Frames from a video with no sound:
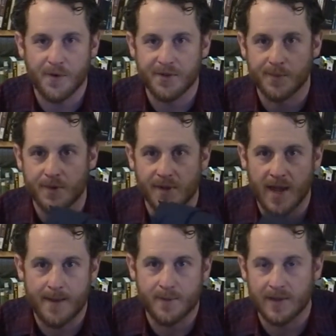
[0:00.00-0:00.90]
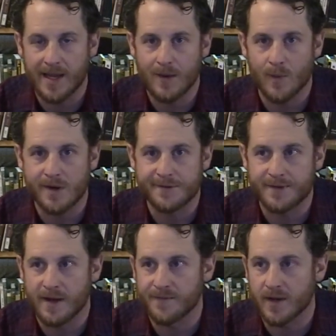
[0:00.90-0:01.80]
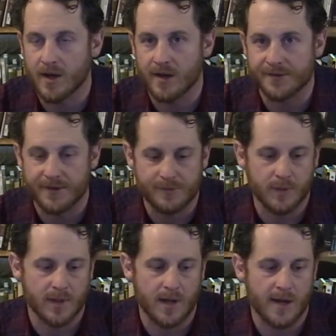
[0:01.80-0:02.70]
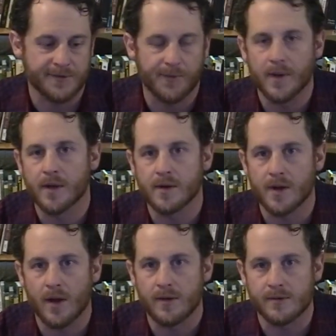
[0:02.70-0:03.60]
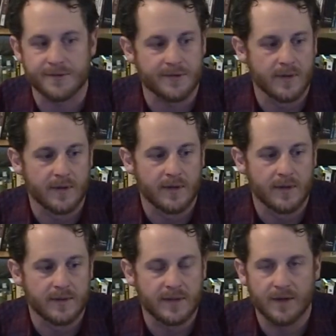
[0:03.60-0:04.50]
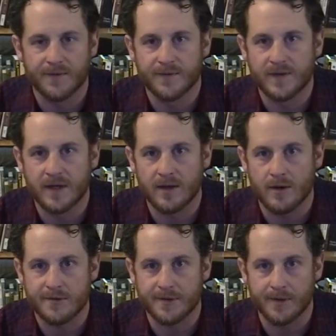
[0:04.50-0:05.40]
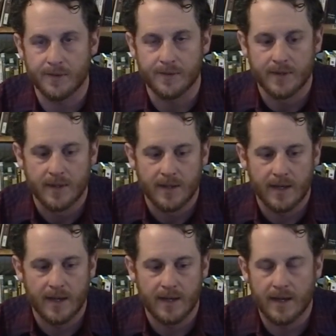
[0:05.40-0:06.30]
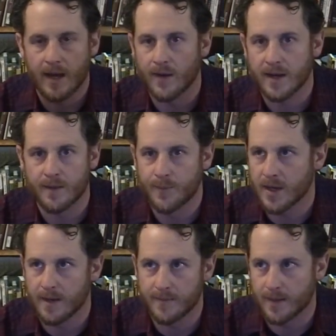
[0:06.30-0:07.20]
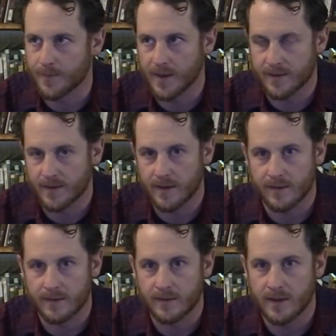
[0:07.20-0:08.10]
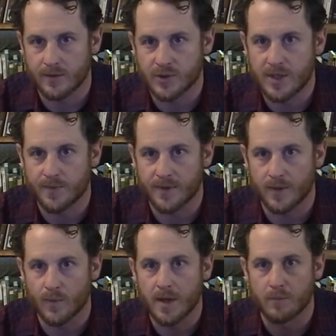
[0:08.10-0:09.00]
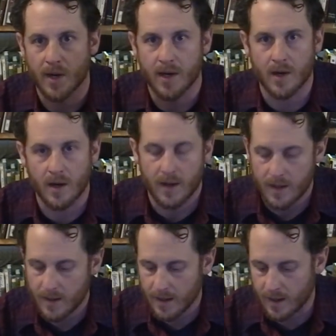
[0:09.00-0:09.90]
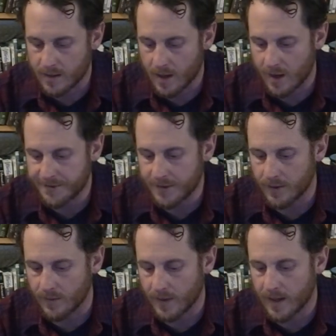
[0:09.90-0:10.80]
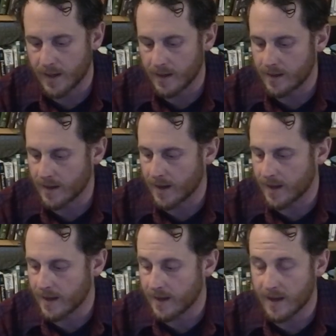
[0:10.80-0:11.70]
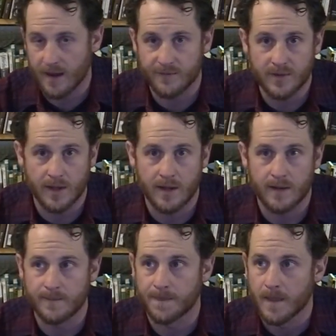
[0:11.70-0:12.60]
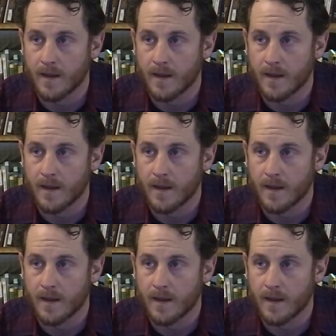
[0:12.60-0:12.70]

breathable, hyper lightweight stuff that costs, this would have cost $300 10 or 15 years ago. And now I can pick them up like they're, you know, cheaper than a windbreaker at Costco. And I have done